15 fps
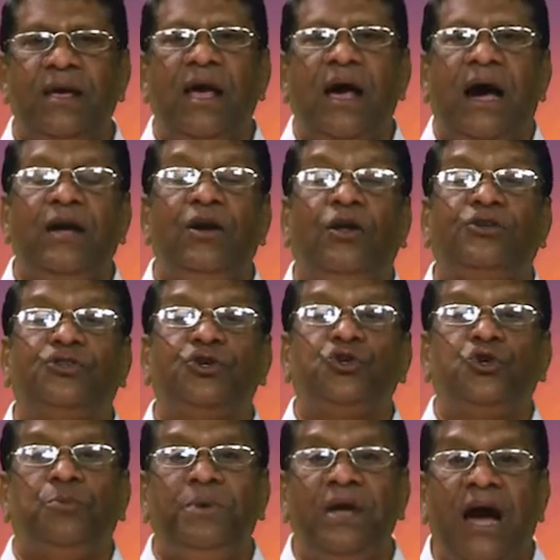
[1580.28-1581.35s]
I also
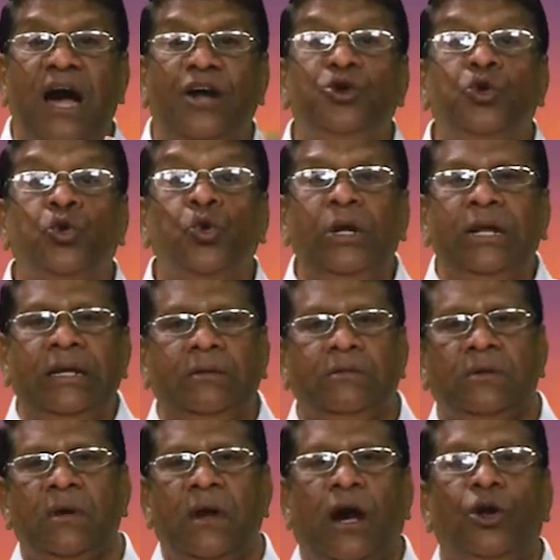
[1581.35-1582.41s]
should be unruly.
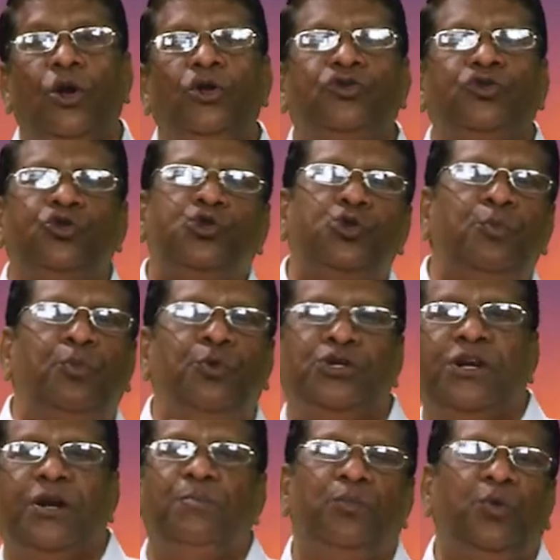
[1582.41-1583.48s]
I also should push
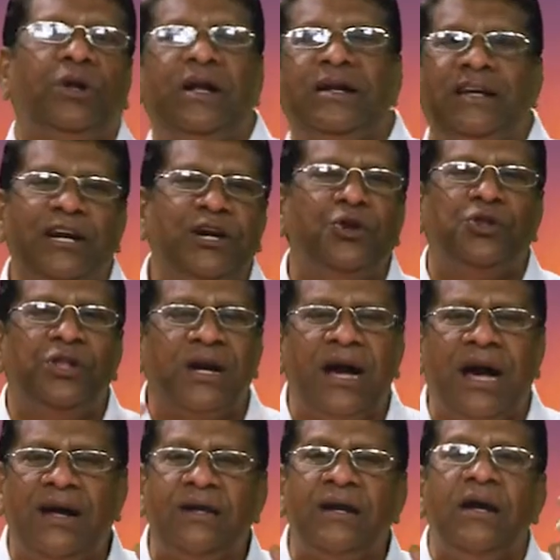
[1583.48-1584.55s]
and pull and get into the
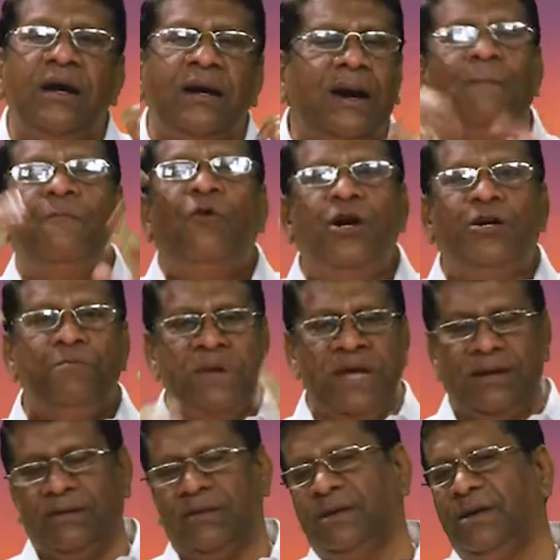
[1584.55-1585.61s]
car, come what may.